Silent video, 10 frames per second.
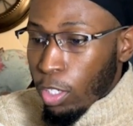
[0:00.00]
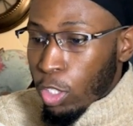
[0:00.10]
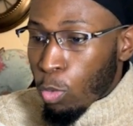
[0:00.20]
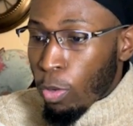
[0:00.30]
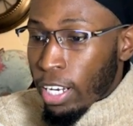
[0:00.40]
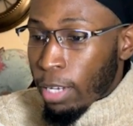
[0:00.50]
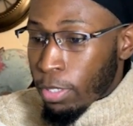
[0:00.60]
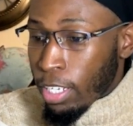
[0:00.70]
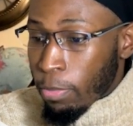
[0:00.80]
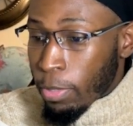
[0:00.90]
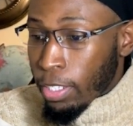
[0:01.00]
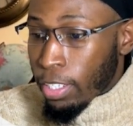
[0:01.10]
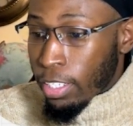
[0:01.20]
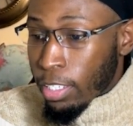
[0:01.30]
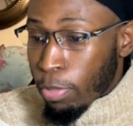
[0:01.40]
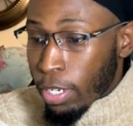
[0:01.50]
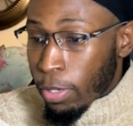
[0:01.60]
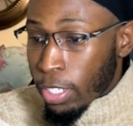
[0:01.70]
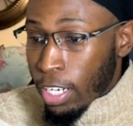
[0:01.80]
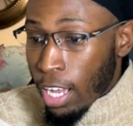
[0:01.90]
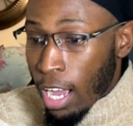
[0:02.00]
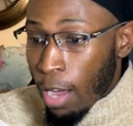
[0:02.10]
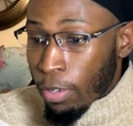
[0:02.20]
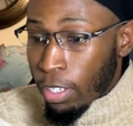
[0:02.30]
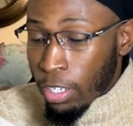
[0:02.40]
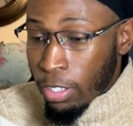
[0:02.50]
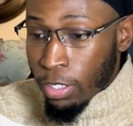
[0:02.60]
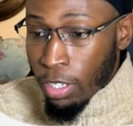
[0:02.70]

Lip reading: So when it comes to Lemme, this is pretty much how it looks.